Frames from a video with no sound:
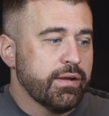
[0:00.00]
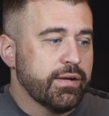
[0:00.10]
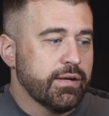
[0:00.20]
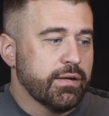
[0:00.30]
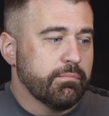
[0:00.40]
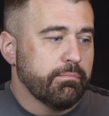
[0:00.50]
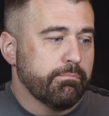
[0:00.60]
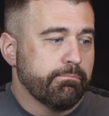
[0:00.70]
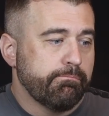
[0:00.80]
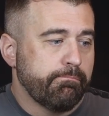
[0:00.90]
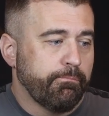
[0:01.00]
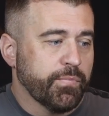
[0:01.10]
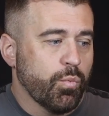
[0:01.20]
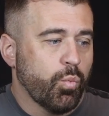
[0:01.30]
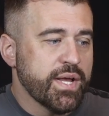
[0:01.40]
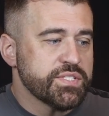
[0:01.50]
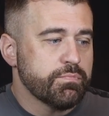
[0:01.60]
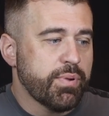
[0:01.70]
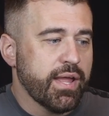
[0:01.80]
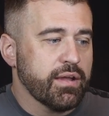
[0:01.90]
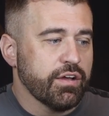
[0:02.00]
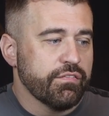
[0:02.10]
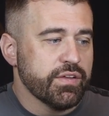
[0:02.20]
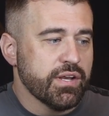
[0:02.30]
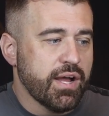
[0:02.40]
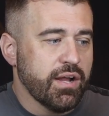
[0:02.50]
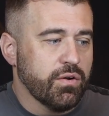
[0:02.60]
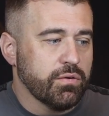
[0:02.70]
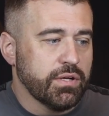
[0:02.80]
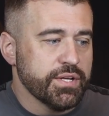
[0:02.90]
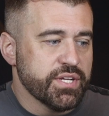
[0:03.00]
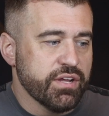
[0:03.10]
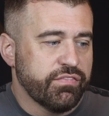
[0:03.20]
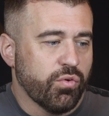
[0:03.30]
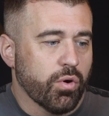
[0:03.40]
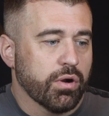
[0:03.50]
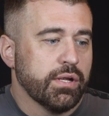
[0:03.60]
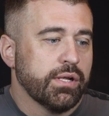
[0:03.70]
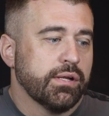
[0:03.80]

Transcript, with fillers: Um, West Bank of the Nile on day four.